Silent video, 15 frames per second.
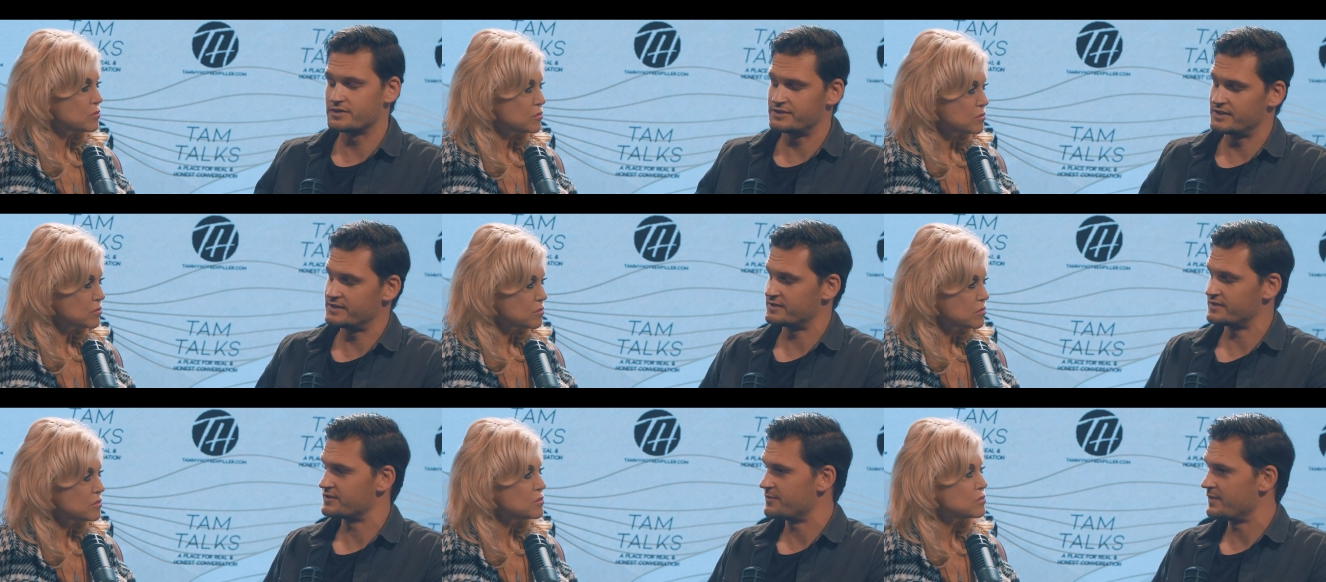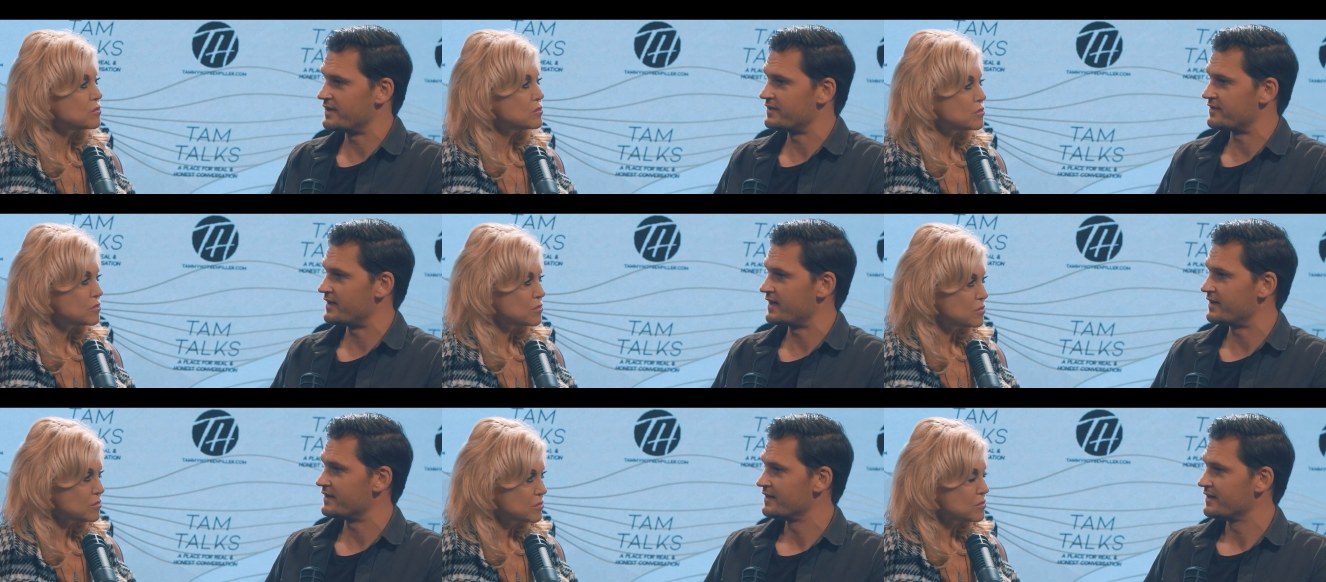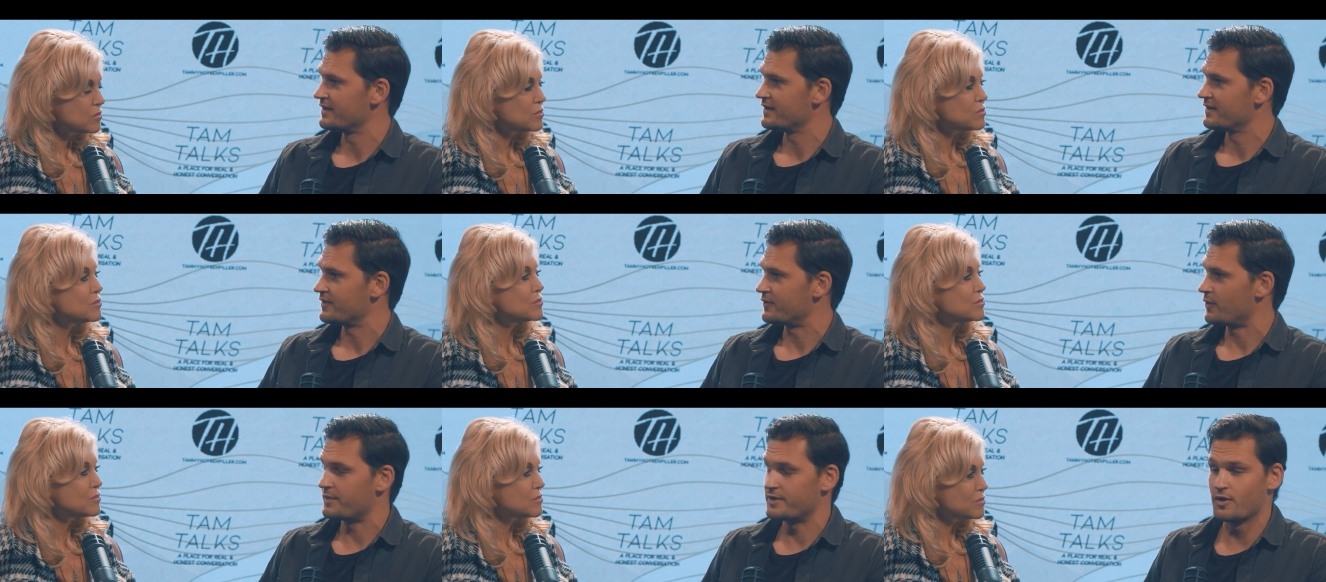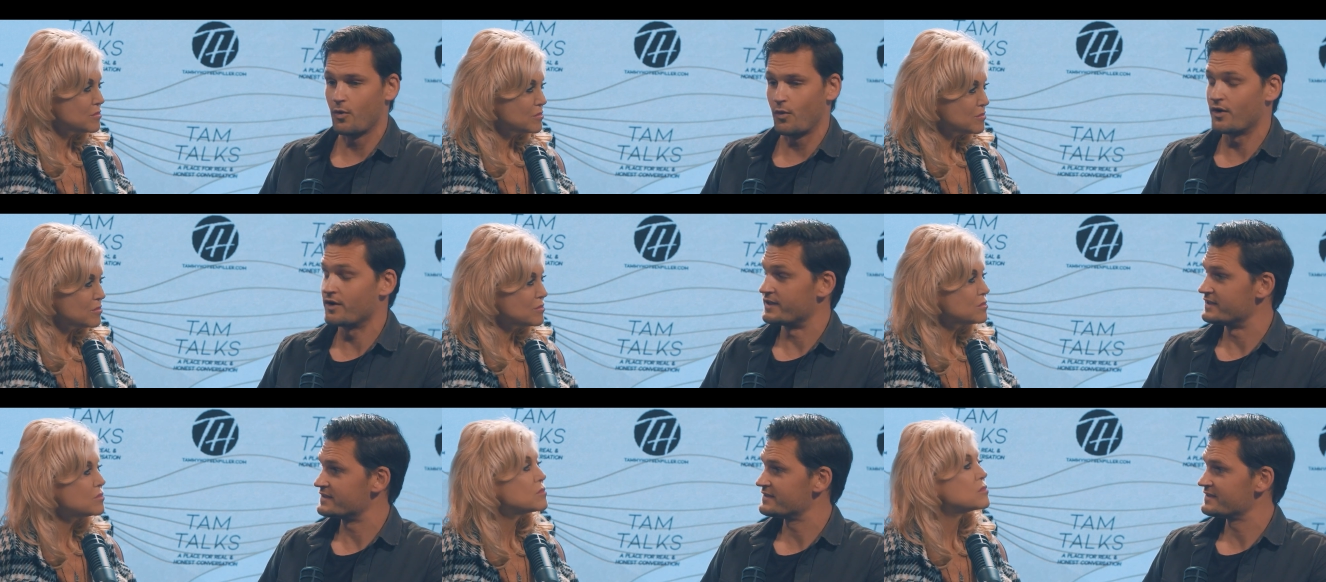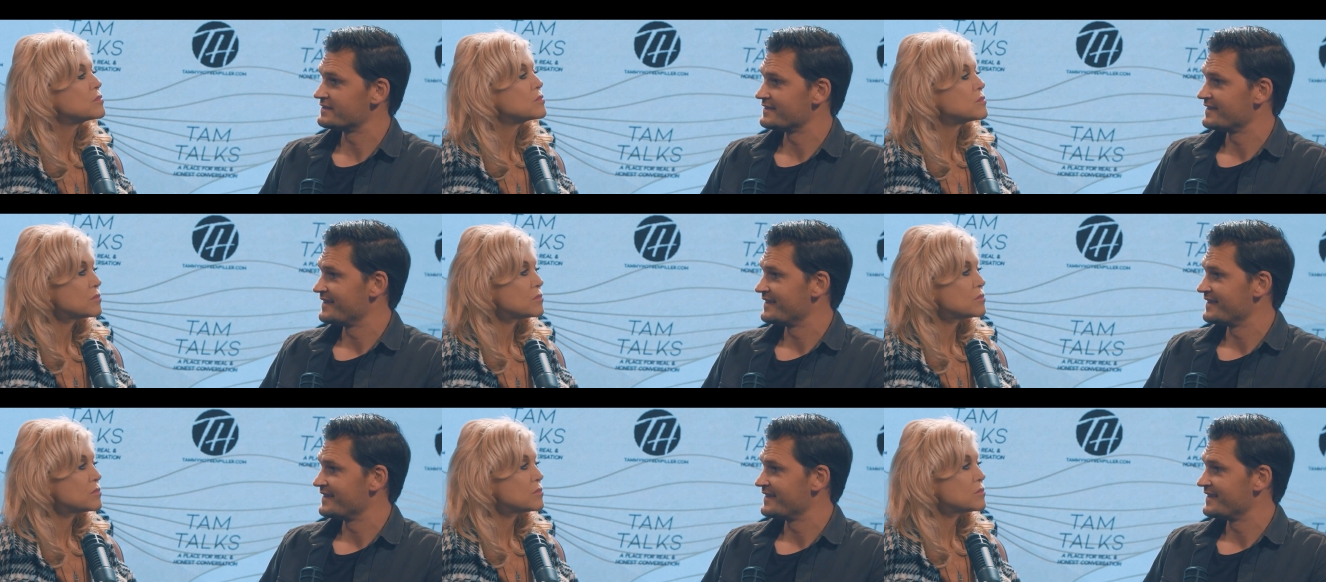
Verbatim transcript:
Speaker 1: to Jesus means that there'll be no worries.